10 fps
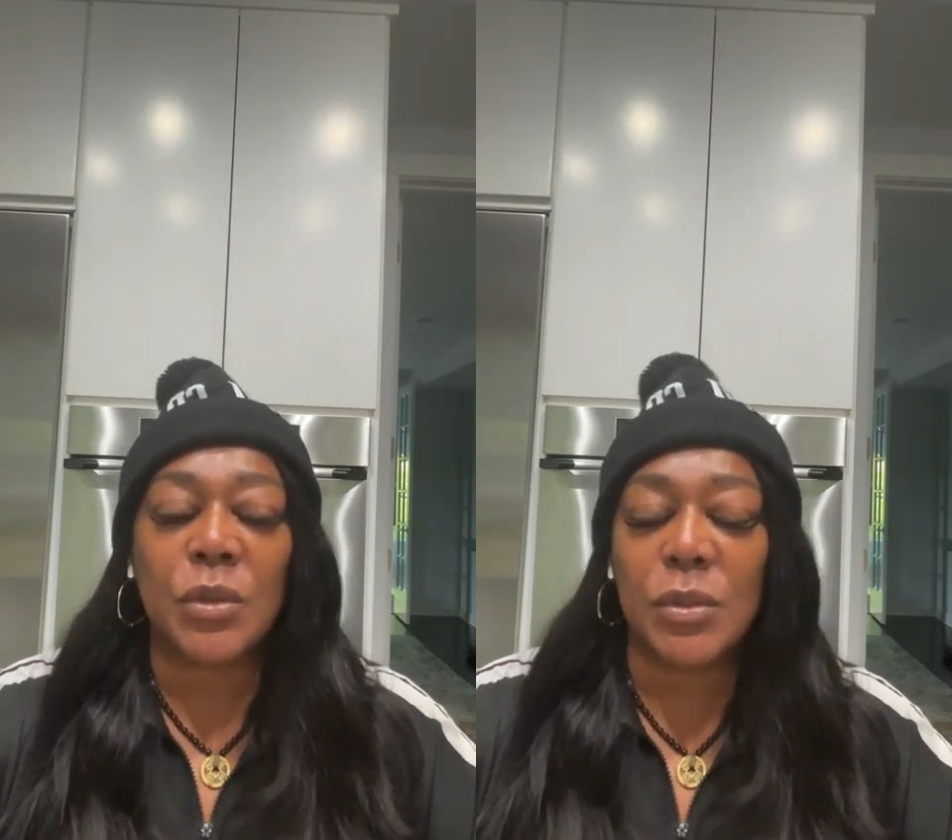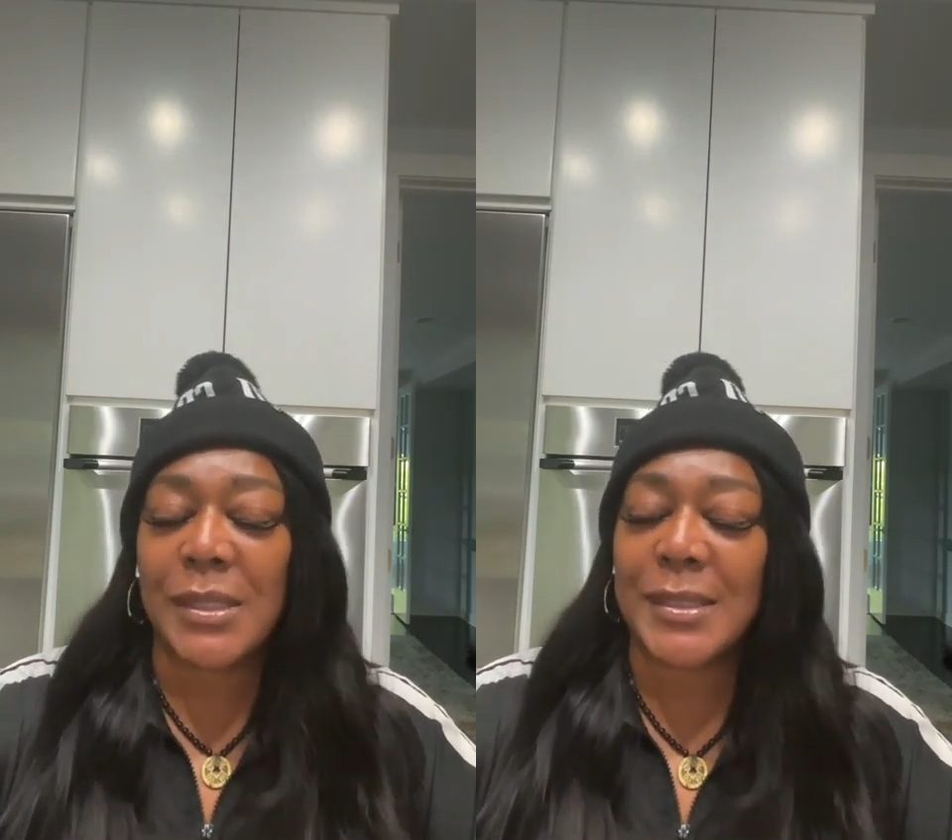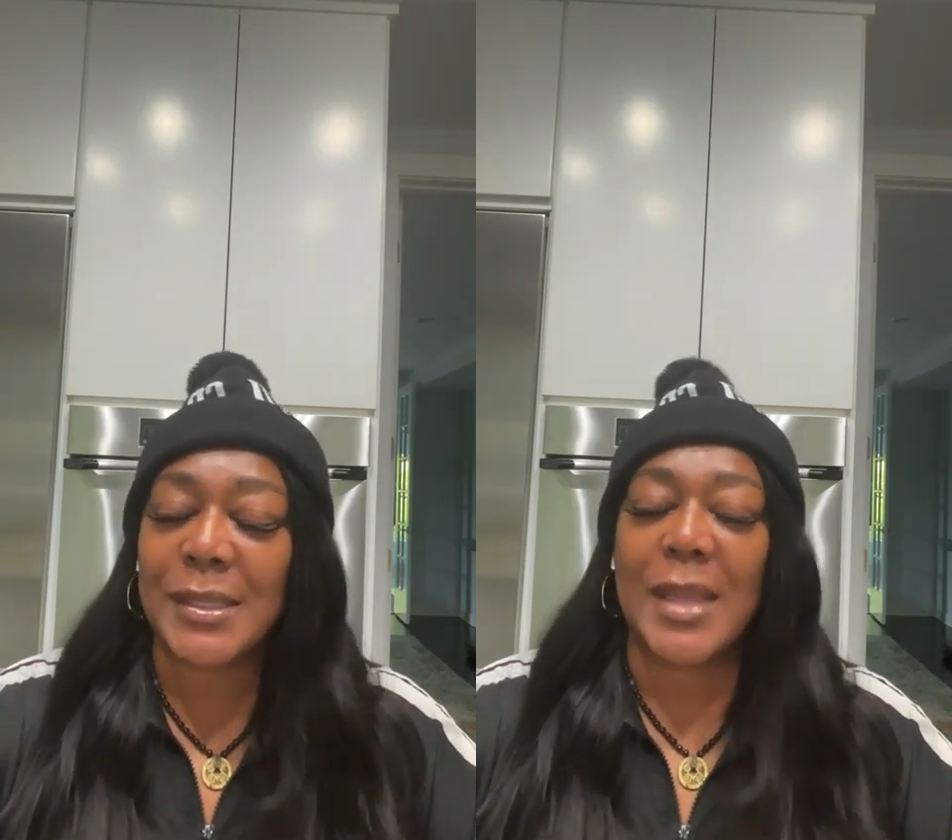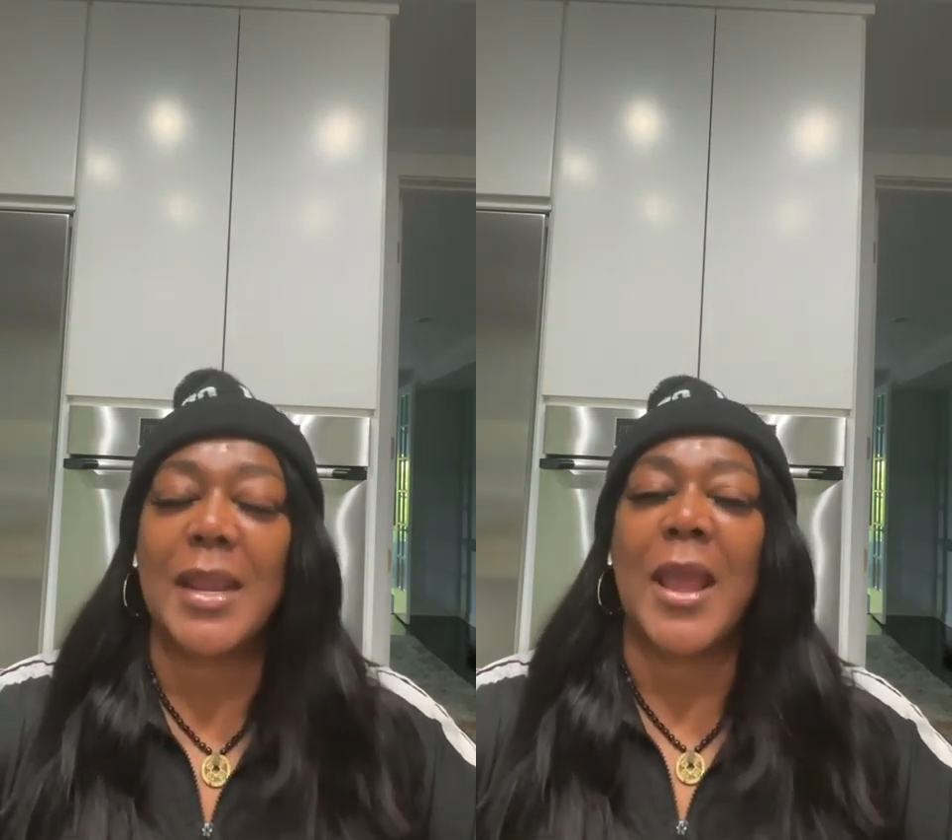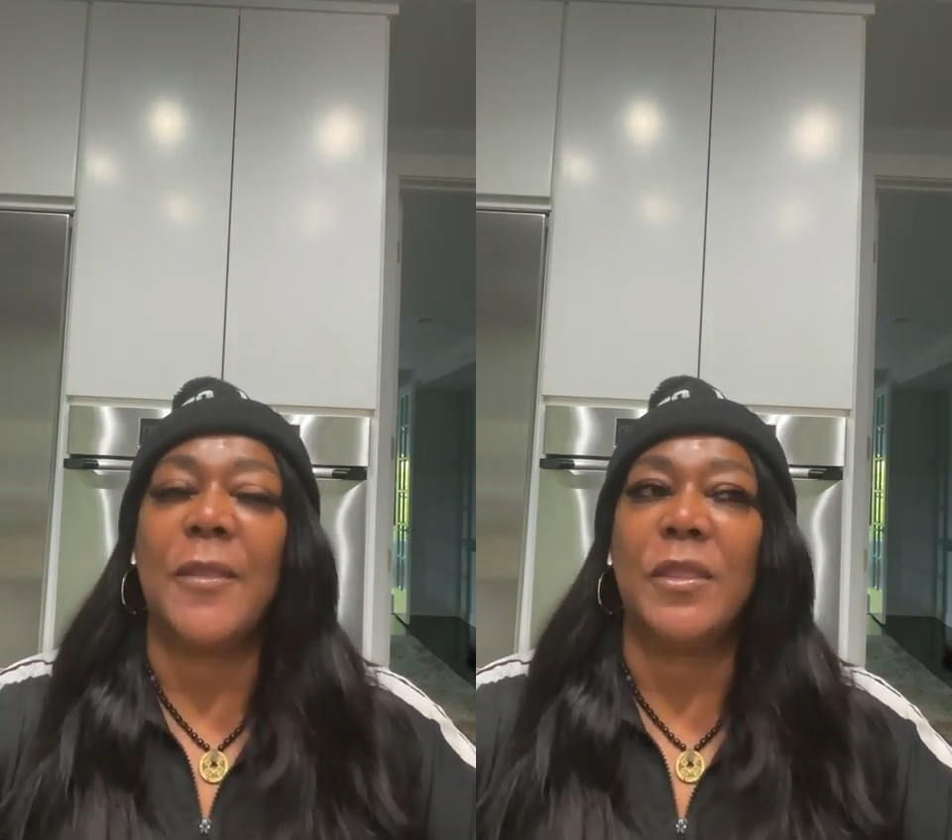you
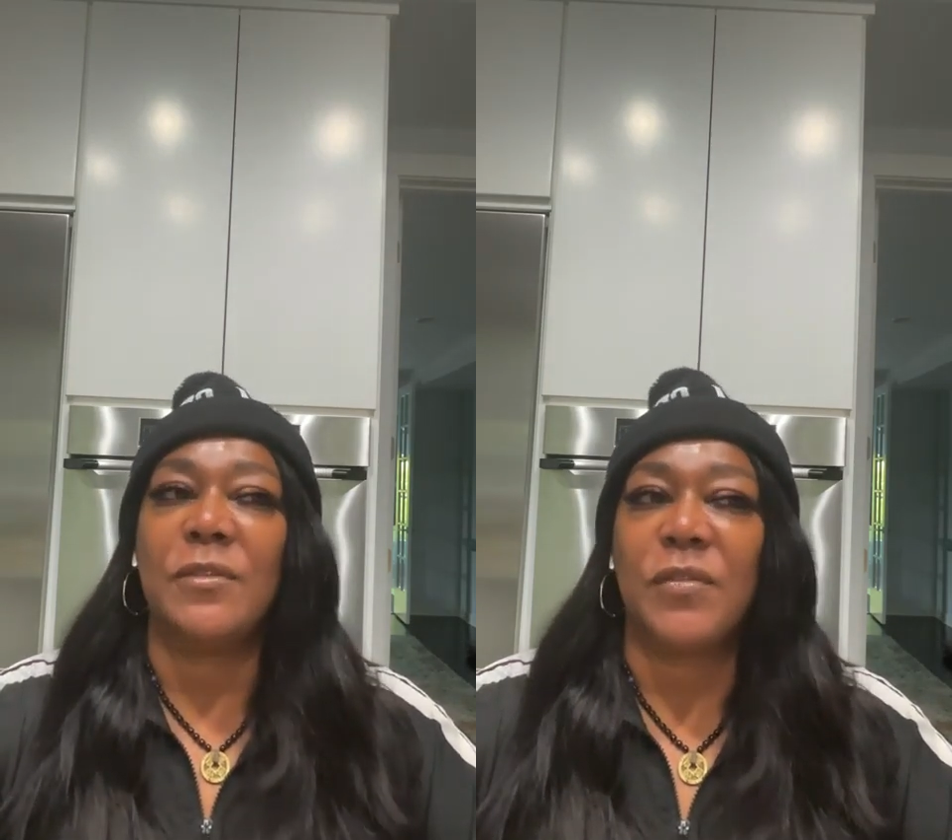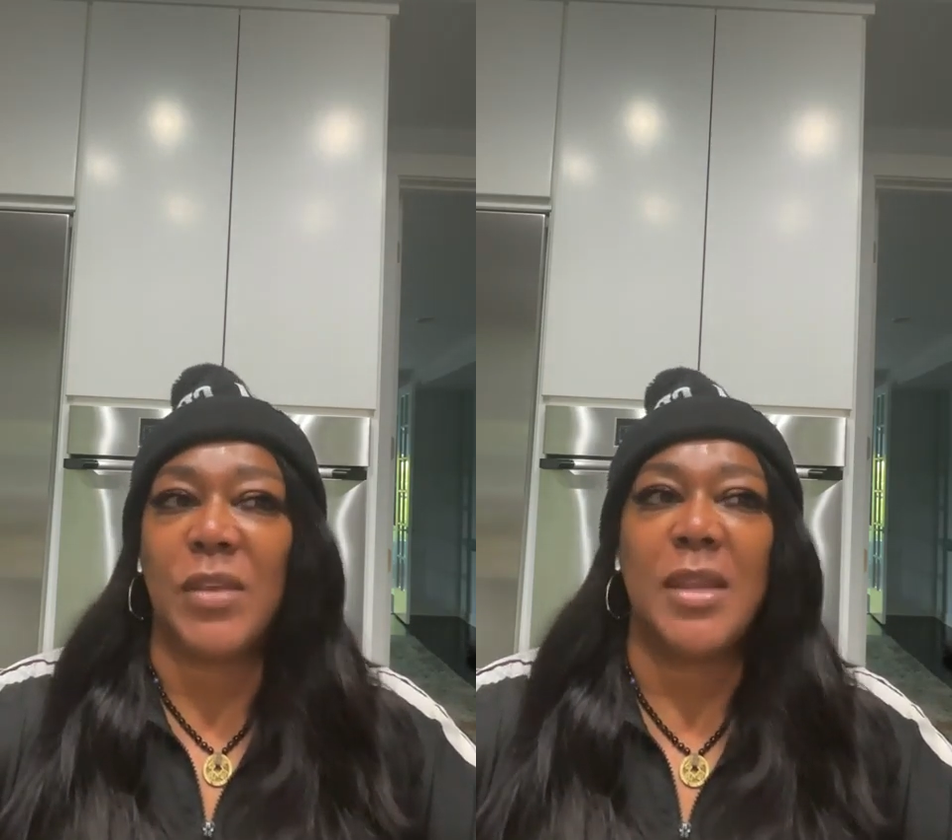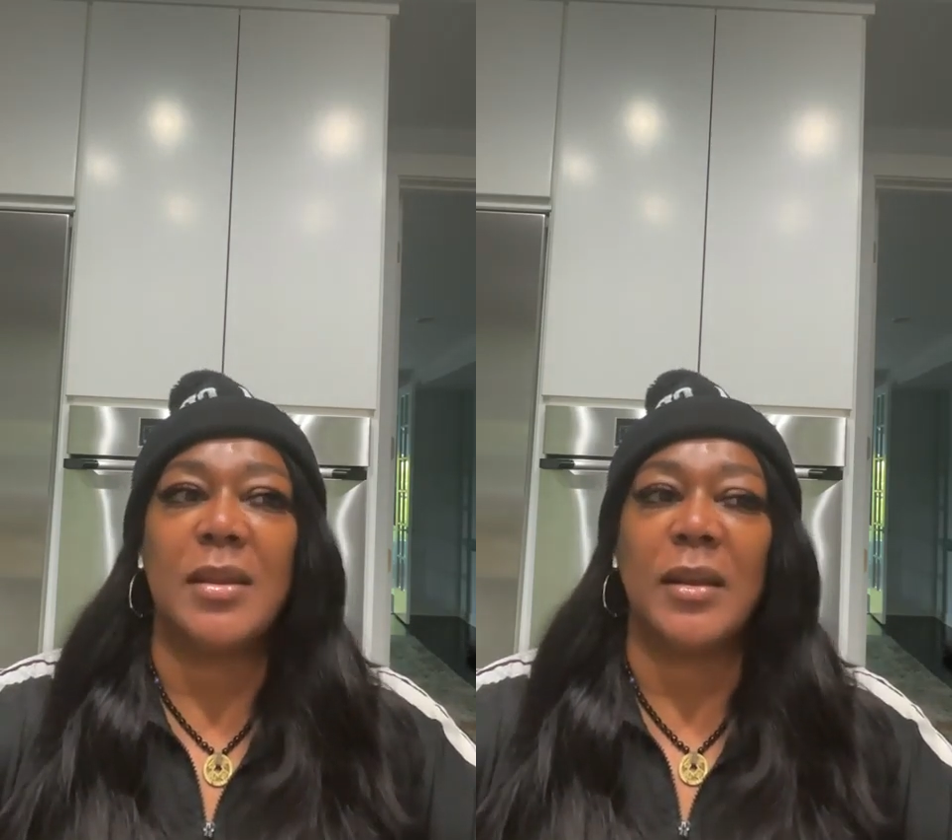sit at the feet